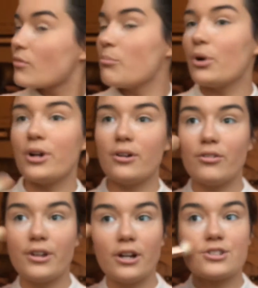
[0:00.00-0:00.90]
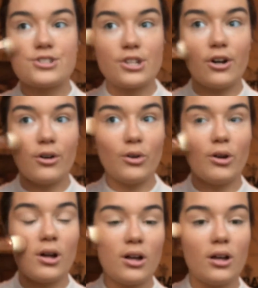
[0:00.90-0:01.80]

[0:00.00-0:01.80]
And put it over there. So